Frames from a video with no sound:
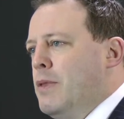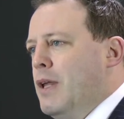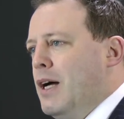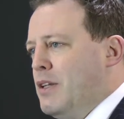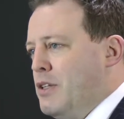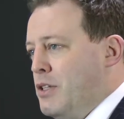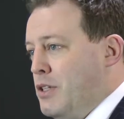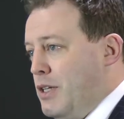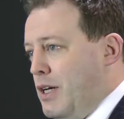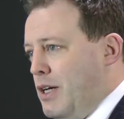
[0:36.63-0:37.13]

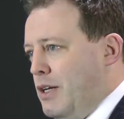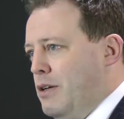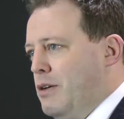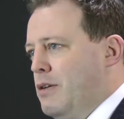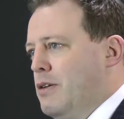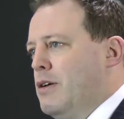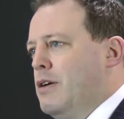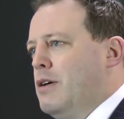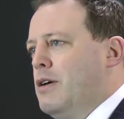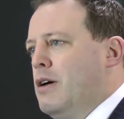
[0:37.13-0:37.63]
That said,
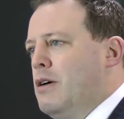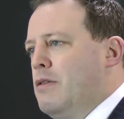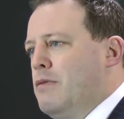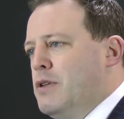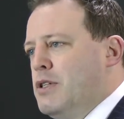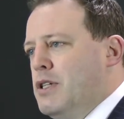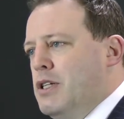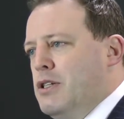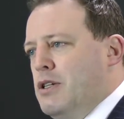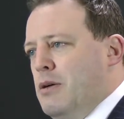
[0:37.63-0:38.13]

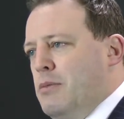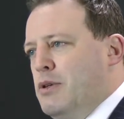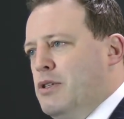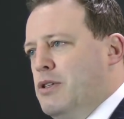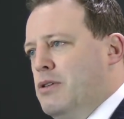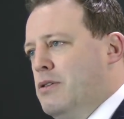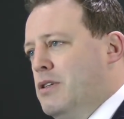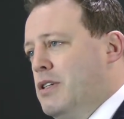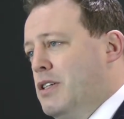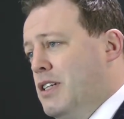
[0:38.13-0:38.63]
overseas
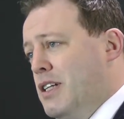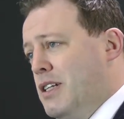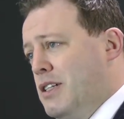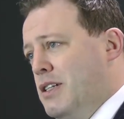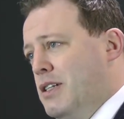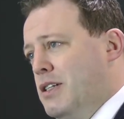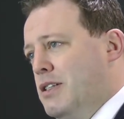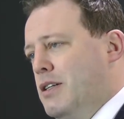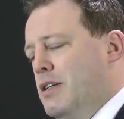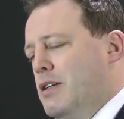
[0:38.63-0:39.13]
opportunities
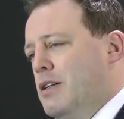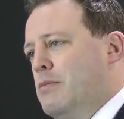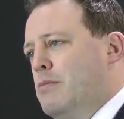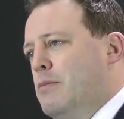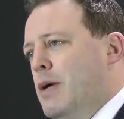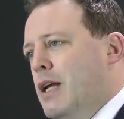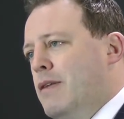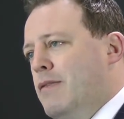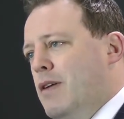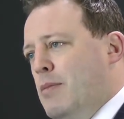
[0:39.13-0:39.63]
exist,
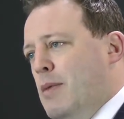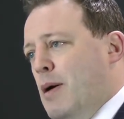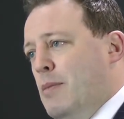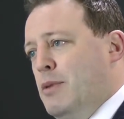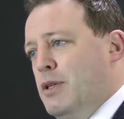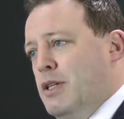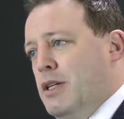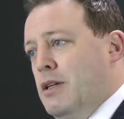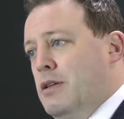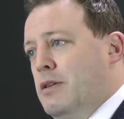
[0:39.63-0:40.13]
and many of our
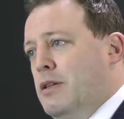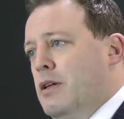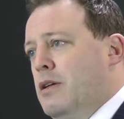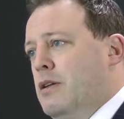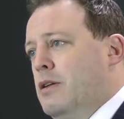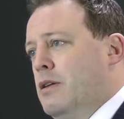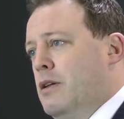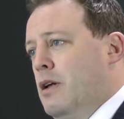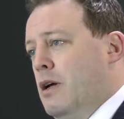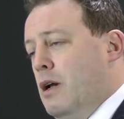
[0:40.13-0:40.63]
members that
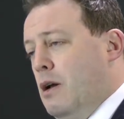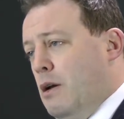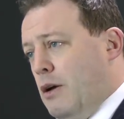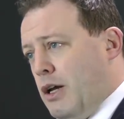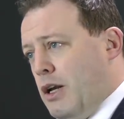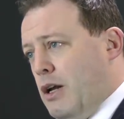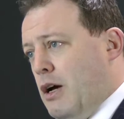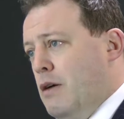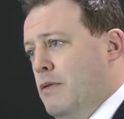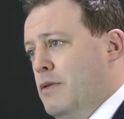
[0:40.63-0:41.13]
are
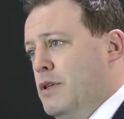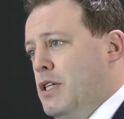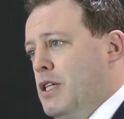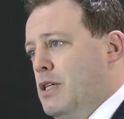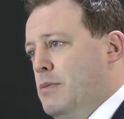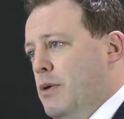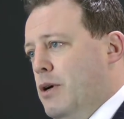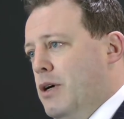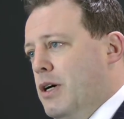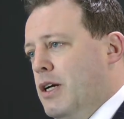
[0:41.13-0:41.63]
looking at
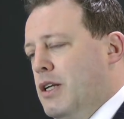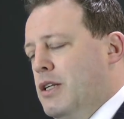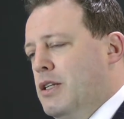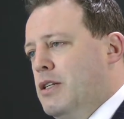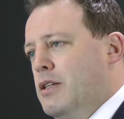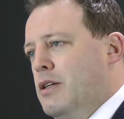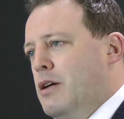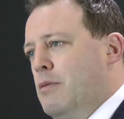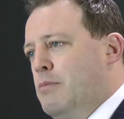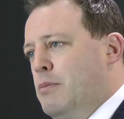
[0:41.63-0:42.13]
overseas
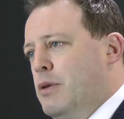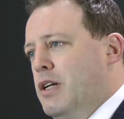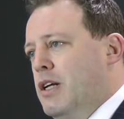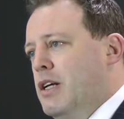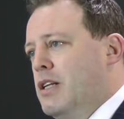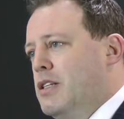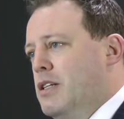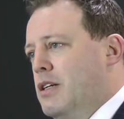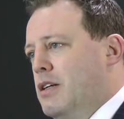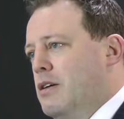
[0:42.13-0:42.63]
markets are
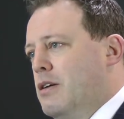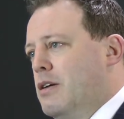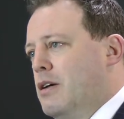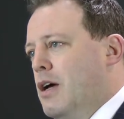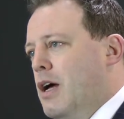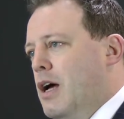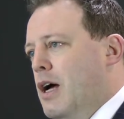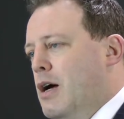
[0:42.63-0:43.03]
predicting